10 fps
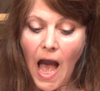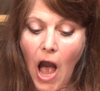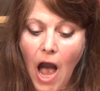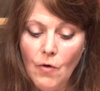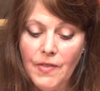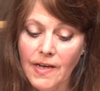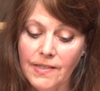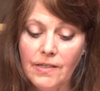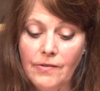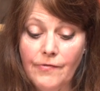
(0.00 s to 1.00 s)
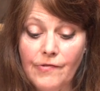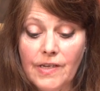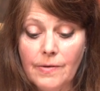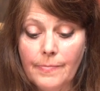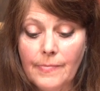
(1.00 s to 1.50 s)
how the ideal of
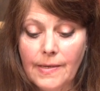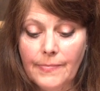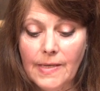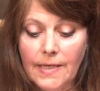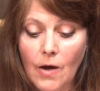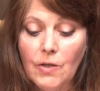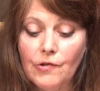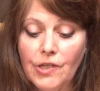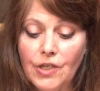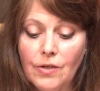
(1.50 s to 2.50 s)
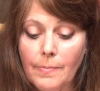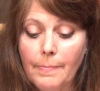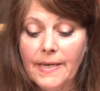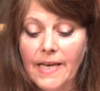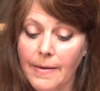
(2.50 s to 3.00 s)
freedom in our tradition
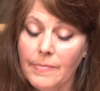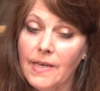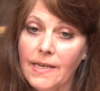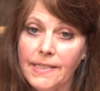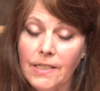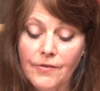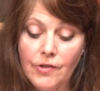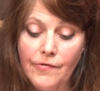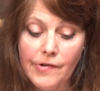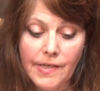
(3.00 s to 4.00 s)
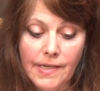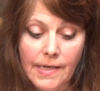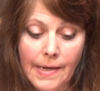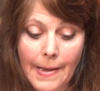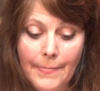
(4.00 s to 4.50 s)
became the ideal of
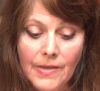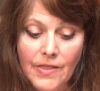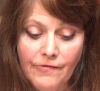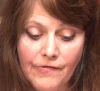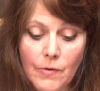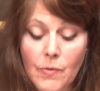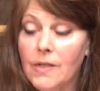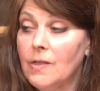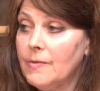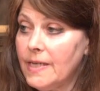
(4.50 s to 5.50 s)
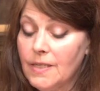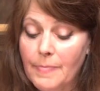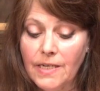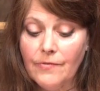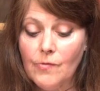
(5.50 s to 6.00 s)
sovereignty, the free will,
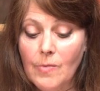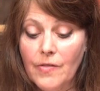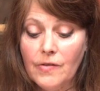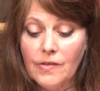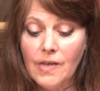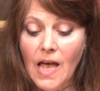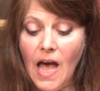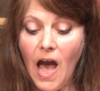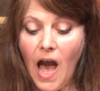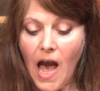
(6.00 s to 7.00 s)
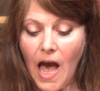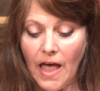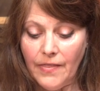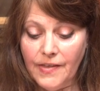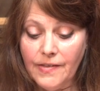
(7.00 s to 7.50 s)
independent from others.
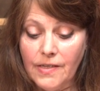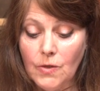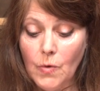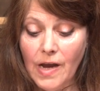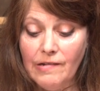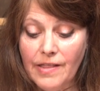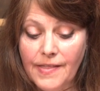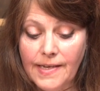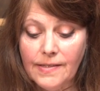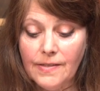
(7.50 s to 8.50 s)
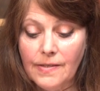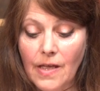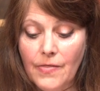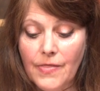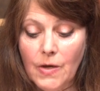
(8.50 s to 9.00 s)
And this is where Arendt thinks
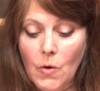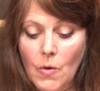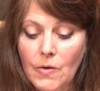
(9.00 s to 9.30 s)
the